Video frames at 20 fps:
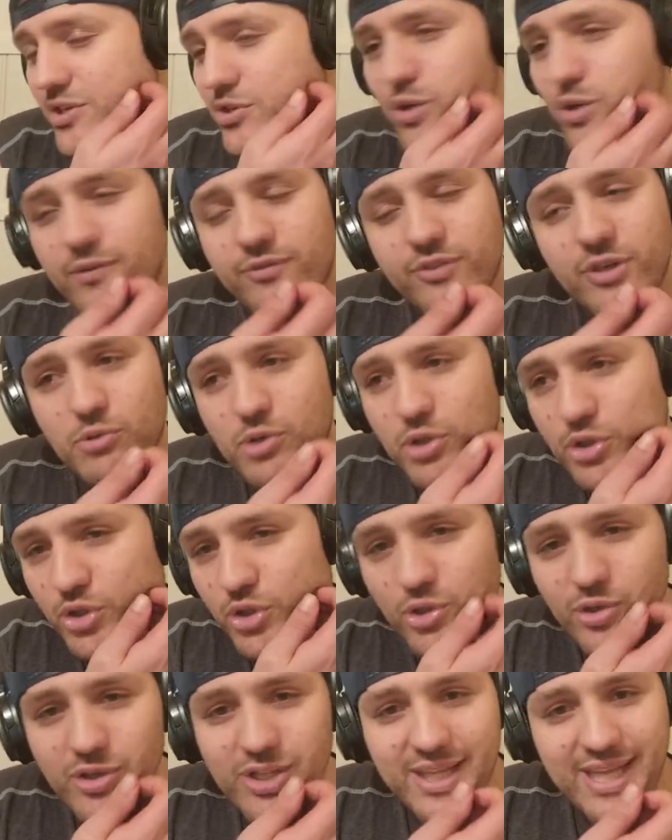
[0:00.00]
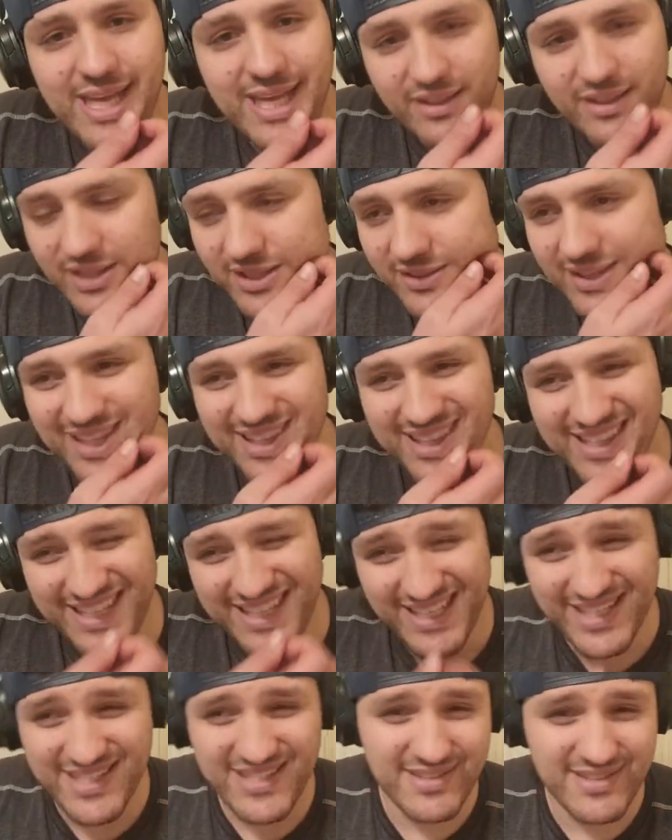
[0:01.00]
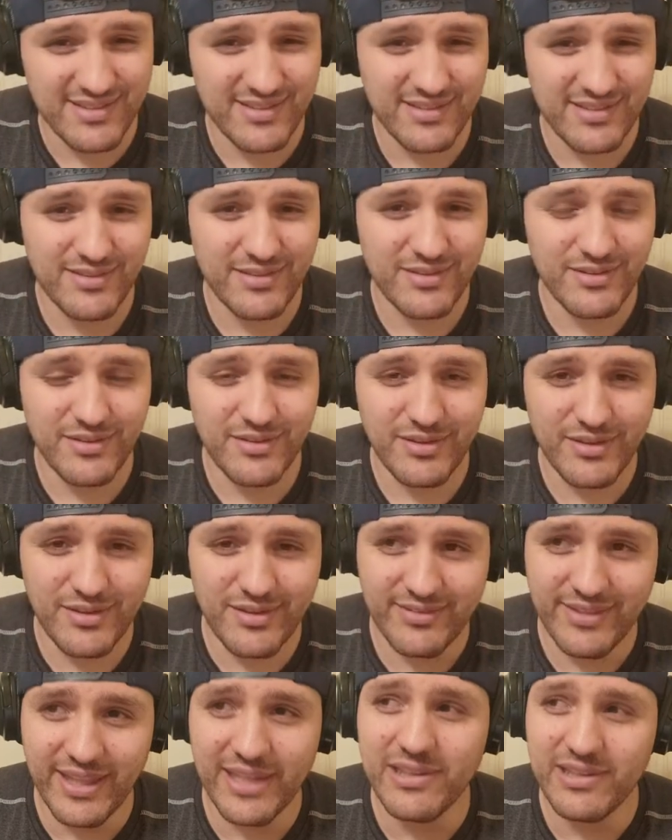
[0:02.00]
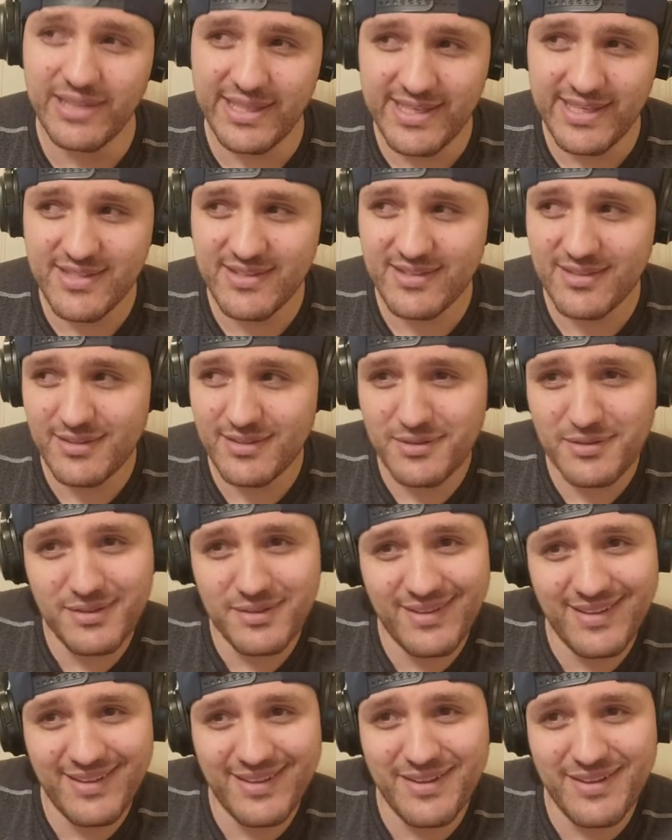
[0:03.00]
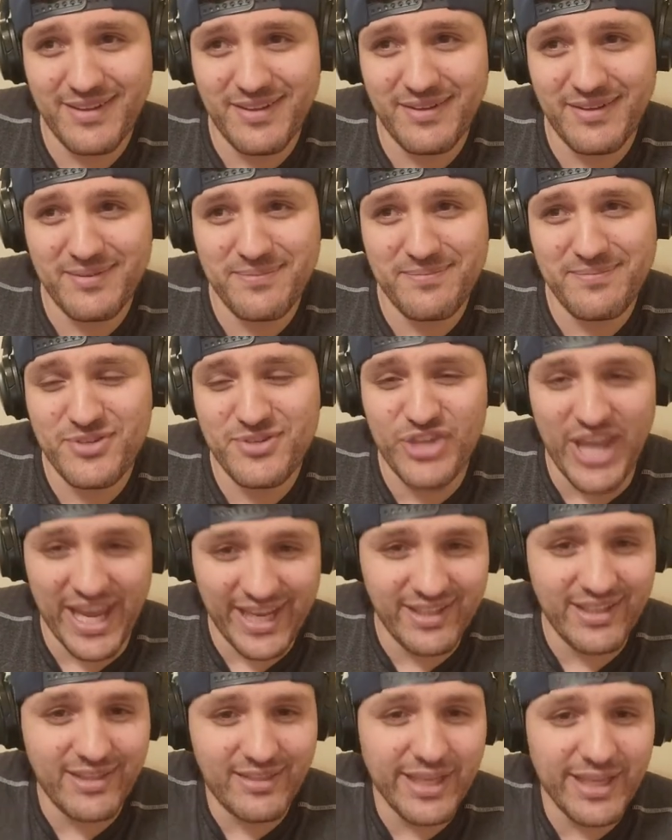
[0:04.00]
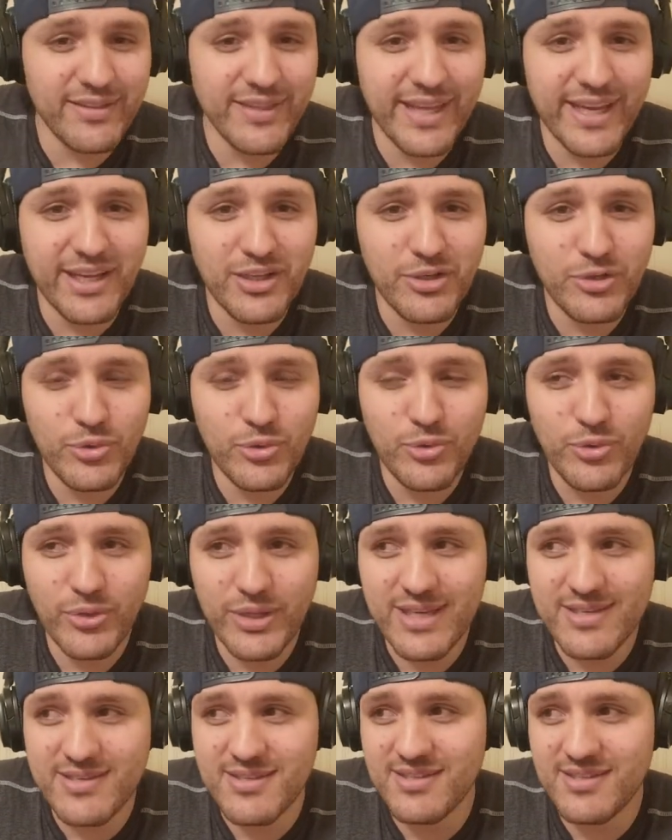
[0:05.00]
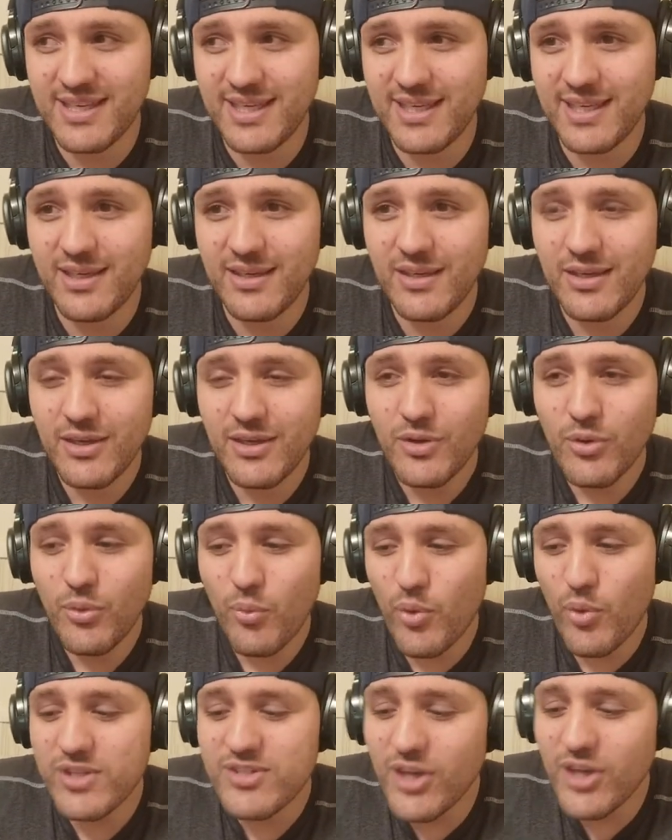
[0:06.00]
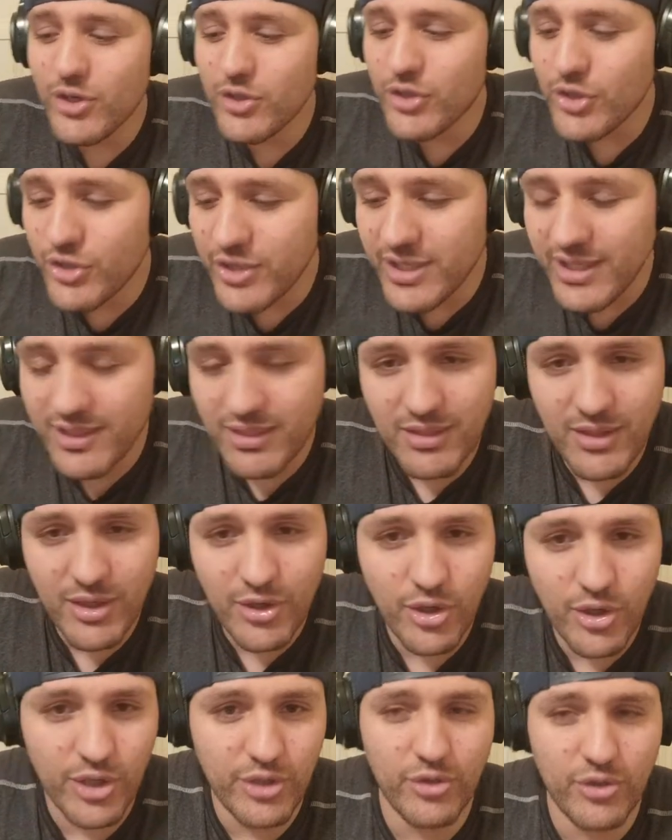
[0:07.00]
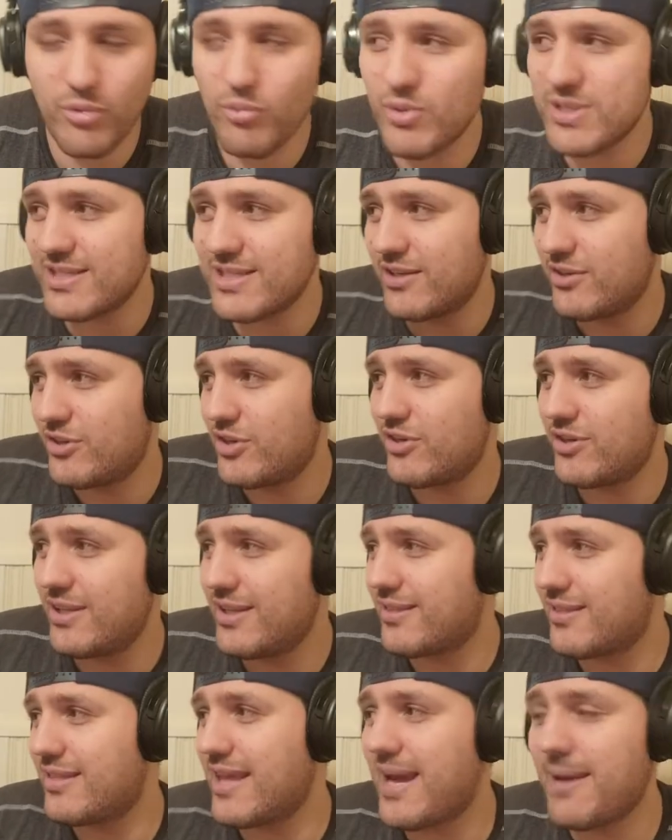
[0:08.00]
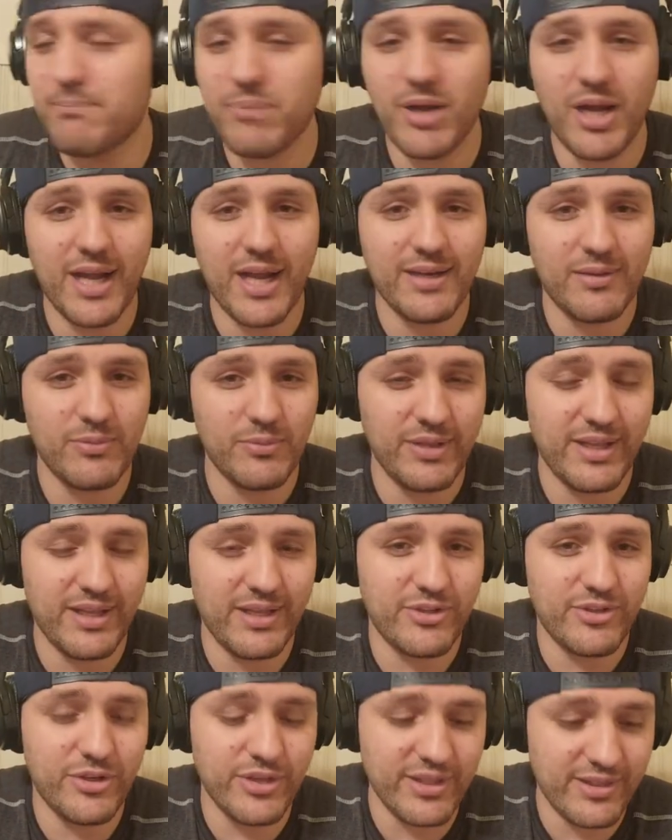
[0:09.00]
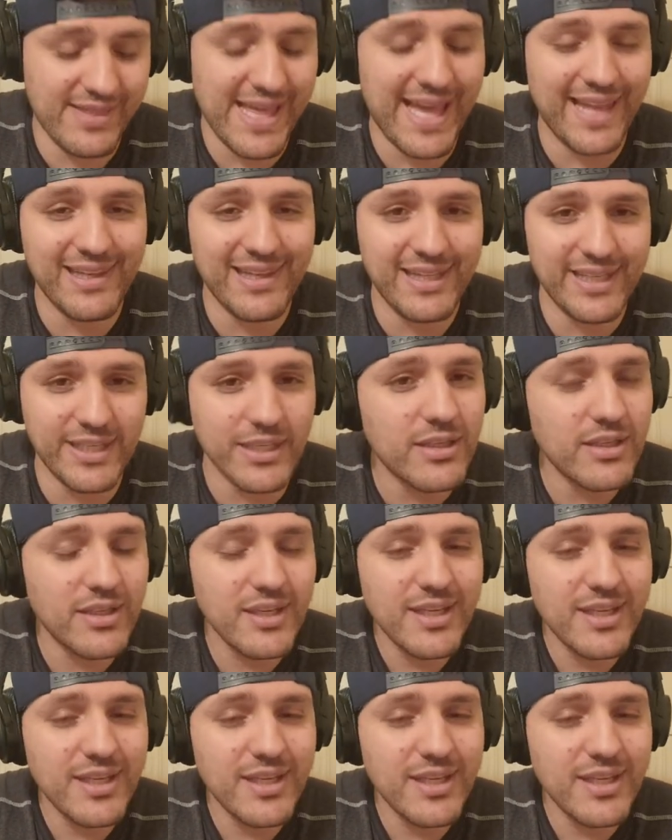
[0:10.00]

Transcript: So if they were doing that, then the least, the least shady thing they can do is see what's underneath the hood, or what's underneath that pot, or that underneath that lid.